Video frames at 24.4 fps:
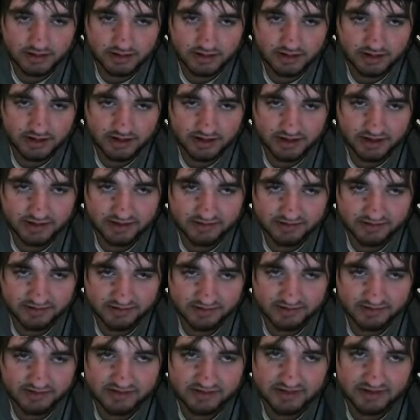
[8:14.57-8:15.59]
And let's
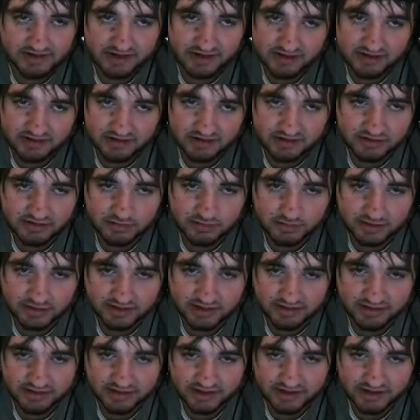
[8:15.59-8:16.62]
see, to do
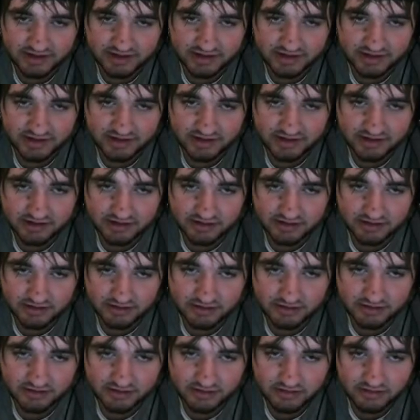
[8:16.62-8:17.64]
anything in
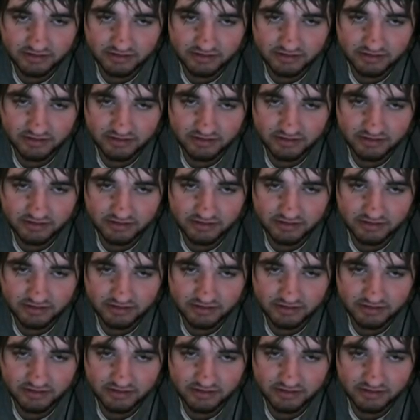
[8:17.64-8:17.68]
here...